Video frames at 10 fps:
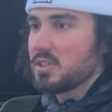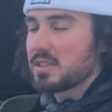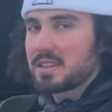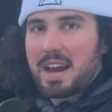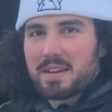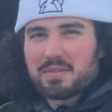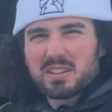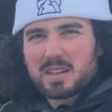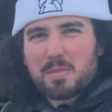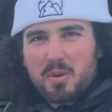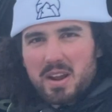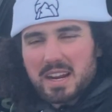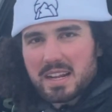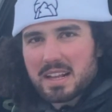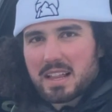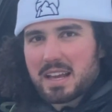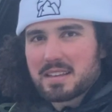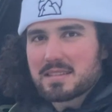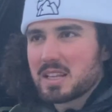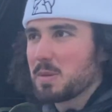just kind of liberating, like
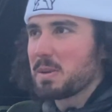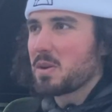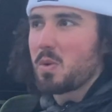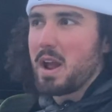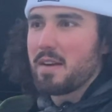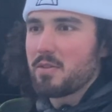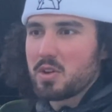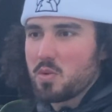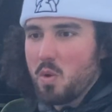sleeping wherever you